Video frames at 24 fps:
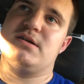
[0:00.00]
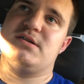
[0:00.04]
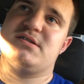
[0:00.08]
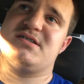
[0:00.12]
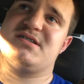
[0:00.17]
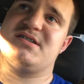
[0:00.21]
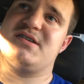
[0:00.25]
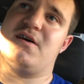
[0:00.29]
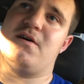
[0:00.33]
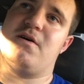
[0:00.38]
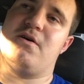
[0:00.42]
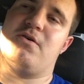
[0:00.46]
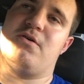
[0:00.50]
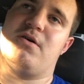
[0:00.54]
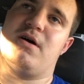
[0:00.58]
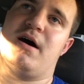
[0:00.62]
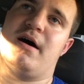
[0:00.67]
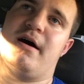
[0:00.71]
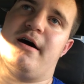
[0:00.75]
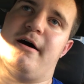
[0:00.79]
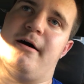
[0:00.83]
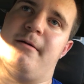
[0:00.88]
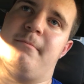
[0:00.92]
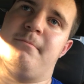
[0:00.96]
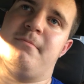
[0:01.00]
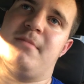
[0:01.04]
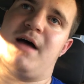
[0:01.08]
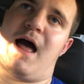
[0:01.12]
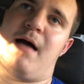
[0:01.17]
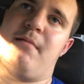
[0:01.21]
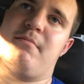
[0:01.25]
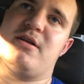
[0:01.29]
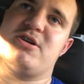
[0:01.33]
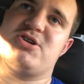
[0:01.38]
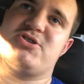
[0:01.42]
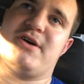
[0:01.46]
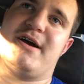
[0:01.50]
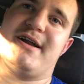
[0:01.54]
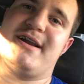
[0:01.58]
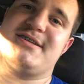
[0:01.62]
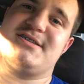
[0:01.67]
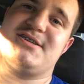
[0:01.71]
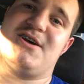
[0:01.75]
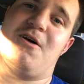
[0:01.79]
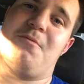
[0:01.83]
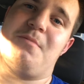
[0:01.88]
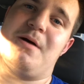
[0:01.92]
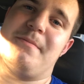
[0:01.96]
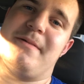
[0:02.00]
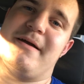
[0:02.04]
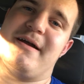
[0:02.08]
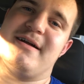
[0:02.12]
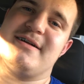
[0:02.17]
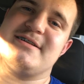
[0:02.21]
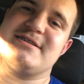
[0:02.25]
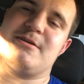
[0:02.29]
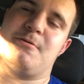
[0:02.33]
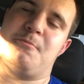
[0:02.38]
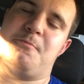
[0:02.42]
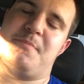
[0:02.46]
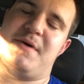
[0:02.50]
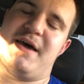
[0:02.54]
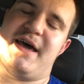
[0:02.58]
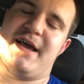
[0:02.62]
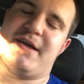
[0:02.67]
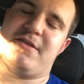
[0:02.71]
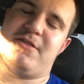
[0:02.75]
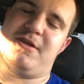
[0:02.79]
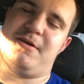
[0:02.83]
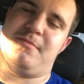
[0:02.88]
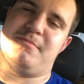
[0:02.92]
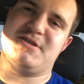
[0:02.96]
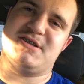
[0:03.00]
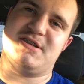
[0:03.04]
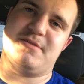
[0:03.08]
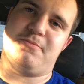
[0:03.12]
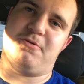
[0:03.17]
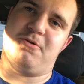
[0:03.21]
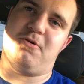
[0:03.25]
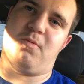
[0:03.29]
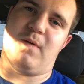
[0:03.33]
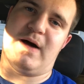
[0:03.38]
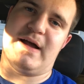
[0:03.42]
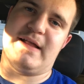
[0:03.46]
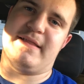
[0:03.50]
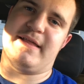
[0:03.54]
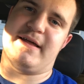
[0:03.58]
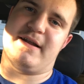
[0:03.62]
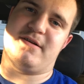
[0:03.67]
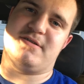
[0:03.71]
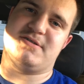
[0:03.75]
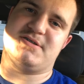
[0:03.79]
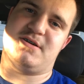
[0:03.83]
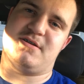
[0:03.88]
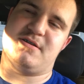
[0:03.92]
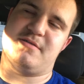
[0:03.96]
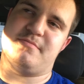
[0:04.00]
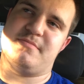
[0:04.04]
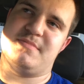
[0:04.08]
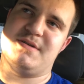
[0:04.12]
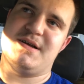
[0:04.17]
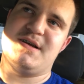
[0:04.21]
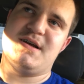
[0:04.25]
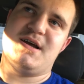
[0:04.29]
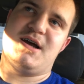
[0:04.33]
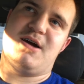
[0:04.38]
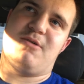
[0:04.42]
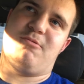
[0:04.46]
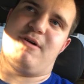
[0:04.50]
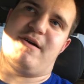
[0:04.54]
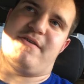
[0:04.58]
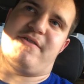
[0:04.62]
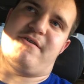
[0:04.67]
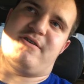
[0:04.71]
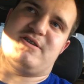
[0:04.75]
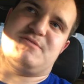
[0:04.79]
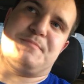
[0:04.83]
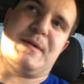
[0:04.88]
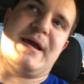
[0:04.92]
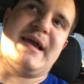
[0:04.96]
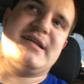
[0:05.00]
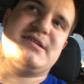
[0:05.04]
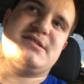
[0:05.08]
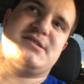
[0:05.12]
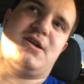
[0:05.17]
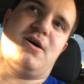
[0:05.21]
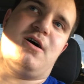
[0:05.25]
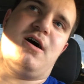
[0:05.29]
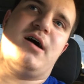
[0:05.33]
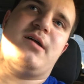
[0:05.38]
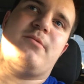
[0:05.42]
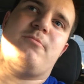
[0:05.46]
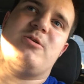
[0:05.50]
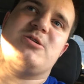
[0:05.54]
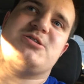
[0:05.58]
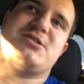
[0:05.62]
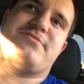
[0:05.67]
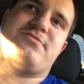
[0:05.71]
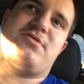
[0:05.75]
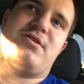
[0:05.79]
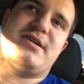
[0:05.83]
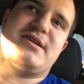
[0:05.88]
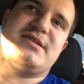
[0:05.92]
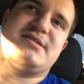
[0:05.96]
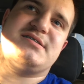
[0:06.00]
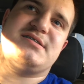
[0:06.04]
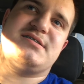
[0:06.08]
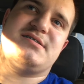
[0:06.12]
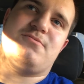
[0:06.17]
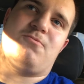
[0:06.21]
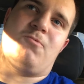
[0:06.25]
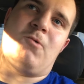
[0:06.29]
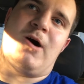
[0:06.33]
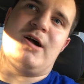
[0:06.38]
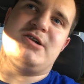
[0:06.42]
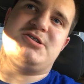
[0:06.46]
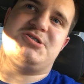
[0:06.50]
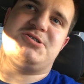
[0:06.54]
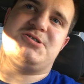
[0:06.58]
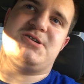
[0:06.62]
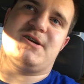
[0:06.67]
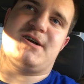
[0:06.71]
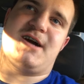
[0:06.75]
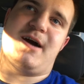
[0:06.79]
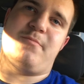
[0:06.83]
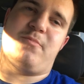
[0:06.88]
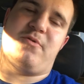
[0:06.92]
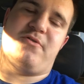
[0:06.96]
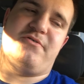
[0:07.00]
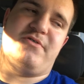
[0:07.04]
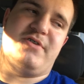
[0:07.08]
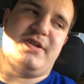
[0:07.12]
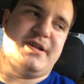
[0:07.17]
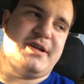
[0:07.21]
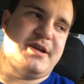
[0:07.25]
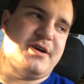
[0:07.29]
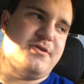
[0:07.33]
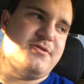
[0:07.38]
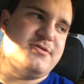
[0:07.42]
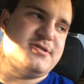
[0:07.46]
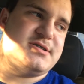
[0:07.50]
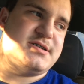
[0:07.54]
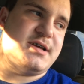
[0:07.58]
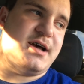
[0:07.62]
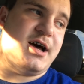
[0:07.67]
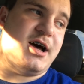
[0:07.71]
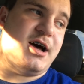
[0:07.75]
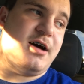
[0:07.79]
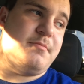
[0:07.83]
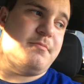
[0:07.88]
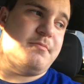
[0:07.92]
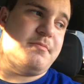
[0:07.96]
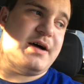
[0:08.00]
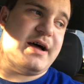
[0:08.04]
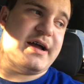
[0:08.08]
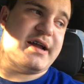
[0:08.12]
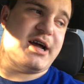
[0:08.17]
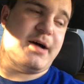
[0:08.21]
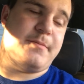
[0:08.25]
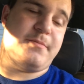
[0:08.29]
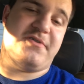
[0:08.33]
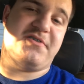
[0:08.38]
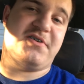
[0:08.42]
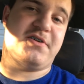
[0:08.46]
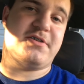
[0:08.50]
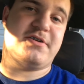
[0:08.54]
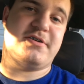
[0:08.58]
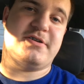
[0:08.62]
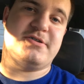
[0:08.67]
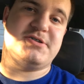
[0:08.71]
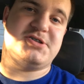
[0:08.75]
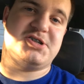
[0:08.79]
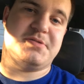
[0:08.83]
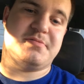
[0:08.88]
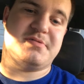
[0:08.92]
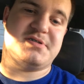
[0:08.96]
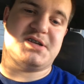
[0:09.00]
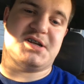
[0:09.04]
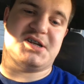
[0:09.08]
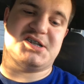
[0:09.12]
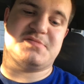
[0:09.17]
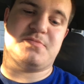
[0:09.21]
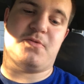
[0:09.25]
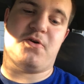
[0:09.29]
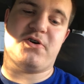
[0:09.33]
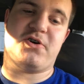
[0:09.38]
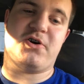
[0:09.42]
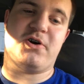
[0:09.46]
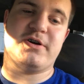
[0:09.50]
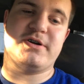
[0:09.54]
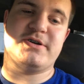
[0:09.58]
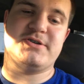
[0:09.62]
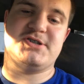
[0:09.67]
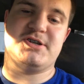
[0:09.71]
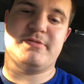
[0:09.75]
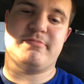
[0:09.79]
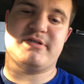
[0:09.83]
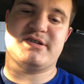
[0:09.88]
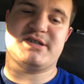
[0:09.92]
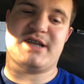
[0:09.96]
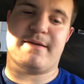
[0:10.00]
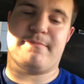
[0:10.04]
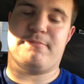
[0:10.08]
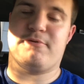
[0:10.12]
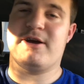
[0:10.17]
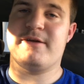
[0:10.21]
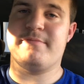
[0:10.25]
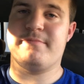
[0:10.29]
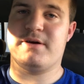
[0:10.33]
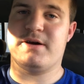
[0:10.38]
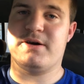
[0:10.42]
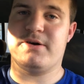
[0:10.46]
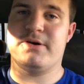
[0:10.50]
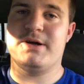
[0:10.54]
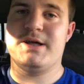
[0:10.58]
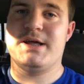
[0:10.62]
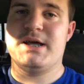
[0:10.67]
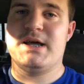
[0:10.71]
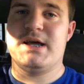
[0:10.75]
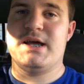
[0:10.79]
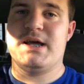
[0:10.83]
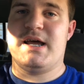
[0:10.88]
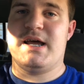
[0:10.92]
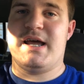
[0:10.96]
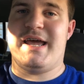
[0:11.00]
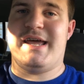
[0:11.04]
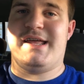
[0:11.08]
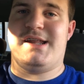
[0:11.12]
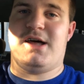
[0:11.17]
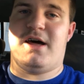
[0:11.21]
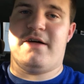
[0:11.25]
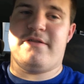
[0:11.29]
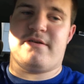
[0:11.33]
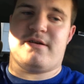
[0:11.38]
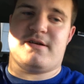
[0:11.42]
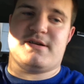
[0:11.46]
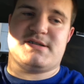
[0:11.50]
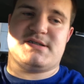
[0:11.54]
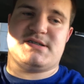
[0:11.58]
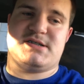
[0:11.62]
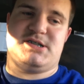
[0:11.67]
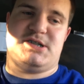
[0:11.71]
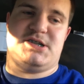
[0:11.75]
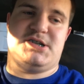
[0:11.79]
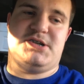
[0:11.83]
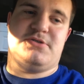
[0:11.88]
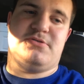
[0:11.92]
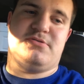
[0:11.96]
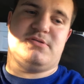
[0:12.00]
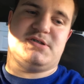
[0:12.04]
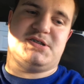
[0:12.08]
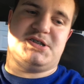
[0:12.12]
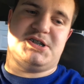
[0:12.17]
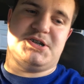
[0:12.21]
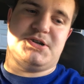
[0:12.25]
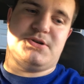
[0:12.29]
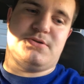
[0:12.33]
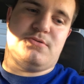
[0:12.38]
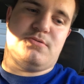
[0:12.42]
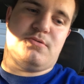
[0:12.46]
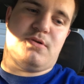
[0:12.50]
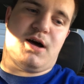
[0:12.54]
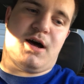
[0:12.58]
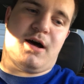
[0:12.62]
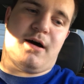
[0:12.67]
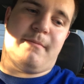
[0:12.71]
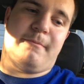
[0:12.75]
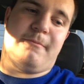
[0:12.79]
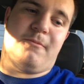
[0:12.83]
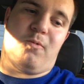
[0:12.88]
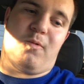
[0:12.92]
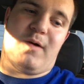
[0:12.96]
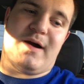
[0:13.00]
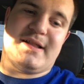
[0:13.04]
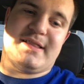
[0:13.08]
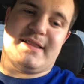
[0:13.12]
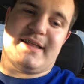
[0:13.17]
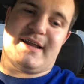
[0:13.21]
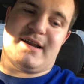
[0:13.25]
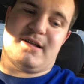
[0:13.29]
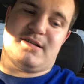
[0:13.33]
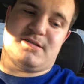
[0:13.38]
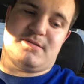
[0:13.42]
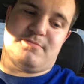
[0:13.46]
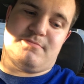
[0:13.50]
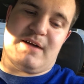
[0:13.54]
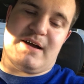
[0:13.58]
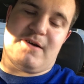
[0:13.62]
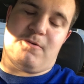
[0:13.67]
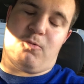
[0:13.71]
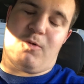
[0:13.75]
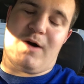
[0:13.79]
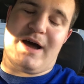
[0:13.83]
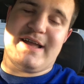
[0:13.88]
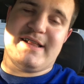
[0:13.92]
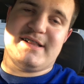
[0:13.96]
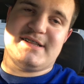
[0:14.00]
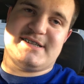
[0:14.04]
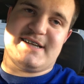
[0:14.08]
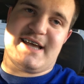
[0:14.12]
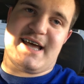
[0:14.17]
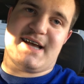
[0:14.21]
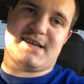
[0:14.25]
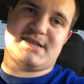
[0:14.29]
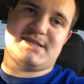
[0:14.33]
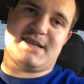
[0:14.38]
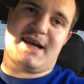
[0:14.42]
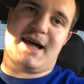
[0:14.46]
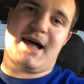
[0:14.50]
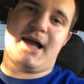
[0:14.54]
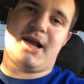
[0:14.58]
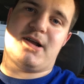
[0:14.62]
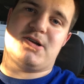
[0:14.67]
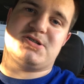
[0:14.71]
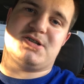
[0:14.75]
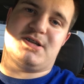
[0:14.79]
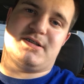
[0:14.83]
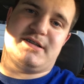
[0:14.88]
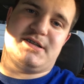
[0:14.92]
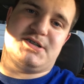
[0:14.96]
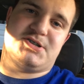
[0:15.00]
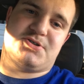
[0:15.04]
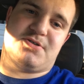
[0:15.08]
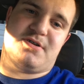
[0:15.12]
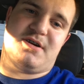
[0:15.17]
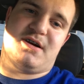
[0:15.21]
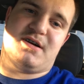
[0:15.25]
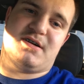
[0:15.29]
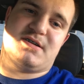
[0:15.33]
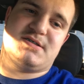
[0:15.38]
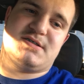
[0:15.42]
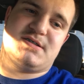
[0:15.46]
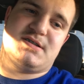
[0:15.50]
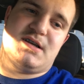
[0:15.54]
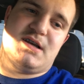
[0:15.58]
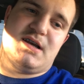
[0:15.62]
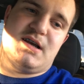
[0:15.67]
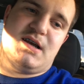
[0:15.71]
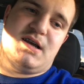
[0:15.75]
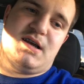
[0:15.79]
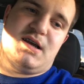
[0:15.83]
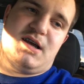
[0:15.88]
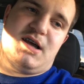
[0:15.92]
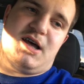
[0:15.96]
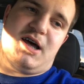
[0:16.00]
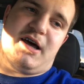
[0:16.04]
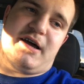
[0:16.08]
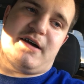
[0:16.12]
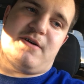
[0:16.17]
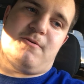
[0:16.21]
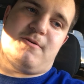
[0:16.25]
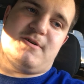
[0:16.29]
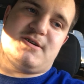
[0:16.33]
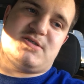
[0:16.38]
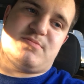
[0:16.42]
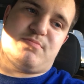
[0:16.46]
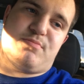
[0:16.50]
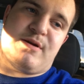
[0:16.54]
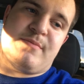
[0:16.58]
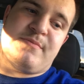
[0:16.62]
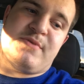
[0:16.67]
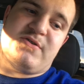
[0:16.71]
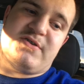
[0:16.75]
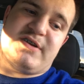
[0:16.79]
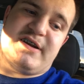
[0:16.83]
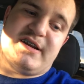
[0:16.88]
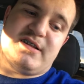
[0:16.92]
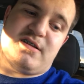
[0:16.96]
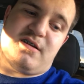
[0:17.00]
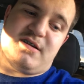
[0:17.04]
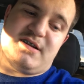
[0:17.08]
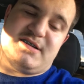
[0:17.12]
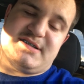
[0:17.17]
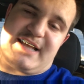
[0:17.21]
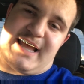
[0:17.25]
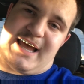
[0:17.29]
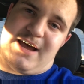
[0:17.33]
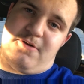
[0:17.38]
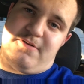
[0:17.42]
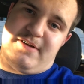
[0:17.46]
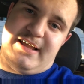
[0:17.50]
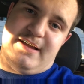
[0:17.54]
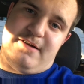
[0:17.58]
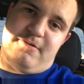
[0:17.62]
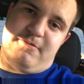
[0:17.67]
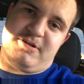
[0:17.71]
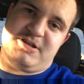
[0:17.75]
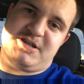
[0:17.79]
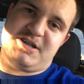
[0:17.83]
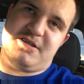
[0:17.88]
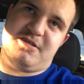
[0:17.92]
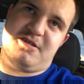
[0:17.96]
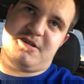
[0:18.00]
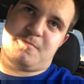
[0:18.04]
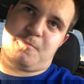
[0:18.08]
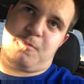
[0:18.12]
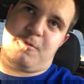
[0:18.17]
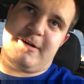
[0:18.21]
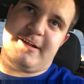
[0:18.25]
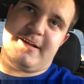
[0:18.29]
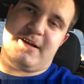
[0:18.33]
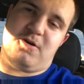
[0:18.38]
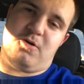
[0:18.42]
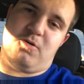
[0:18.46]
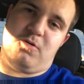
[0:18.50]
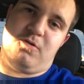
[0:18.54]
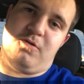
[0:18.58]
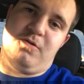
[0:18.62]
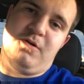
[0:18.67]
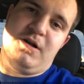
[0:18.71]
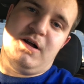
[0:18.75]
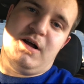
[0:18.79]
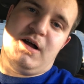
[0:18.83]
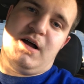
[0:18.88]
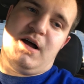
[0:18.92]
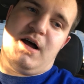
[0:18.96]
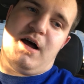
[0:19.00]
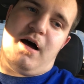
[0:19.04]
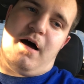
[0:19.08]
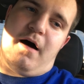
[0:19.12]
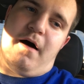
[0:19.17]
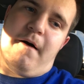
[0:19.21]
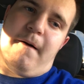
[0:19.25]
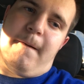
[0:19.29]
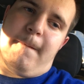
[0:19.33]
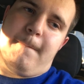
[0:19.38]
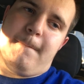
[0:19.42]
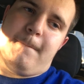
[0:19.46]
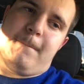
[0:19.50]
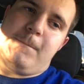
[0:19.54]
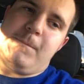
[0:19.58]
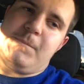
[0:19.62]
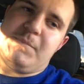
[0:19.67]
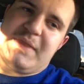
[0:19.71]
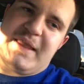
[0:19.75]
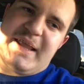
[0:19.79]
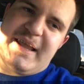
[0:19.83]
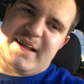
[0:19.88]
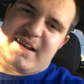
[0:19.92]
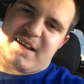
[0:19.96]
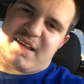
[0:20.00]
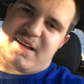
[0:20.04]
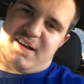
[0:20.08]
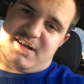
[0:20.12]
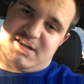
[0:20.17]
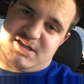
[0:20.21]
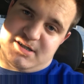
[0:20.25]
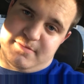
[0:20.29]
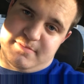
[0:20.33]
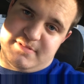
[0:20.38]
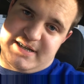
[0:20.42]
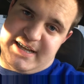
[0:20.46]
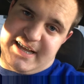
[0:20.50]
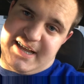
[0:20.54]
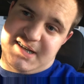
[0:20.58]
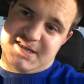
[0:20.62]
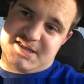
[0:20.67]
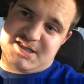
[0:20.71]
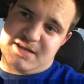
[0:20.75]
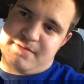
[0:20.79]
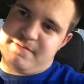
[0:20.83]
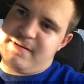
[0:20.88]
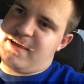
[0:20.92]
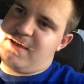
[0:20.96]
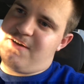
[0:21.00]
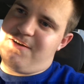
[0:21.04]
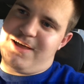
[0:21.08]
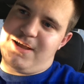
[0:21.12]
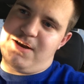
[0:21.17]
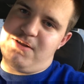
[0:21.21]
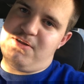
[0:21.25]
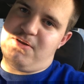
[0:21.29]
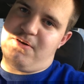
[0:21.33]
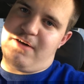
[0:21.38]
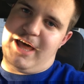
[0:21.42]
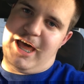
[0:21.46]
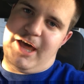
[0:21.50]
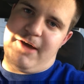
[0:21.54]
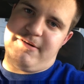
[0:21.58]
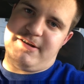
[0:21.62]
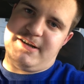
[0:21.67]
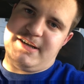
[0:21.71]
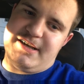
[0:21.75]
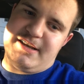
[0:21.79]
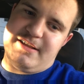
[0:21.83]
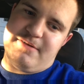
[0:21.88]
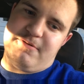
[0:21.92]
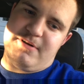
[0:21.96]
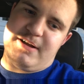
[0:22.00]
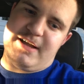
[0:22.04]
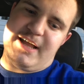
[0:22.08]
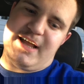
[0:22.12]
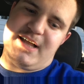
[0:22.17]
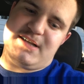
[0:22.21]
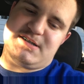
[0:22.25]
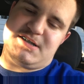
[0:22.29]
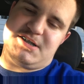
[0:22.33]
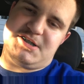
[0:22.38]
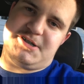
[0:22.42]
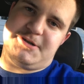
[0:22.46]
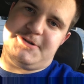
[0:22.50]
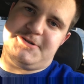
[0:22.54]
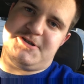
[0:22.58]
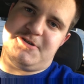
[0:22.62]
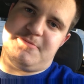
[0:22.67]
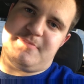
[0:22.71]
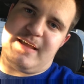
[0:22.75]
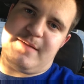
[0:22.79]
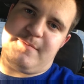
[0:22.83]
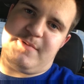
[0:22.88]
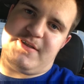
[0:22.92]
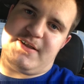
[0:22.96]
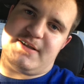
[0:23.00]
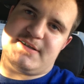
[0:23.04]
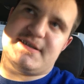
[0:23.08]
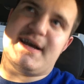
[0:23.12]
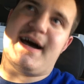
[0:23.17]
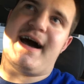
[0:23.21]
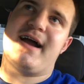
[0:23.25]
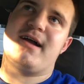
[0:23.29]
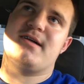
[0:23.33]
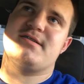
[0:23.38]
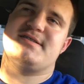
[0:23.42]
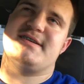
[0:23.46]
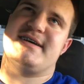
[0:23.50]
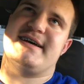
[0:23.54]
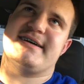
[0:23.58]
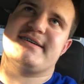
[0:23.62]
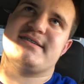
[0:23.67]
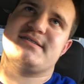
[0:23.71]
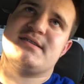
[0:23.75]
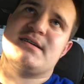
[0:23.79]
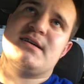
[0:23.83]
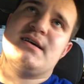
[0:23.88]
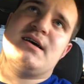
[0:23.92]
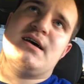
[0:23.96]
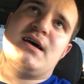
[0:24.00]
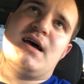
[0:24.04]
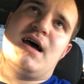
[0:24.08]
So I'm gonna try to tell my parents and beg them to put white letters on them, whether it's painted on, which I've already watched a couple of videos by a couple of other YouTubers that are small car YouTubers like Brembo and others to do white text tires on these trucks. Of course, Brembo did it on his Audi, which it looked pretty cool. He had custom text somehow. I don't know how he did it, where he has his YouTube name in the tire text.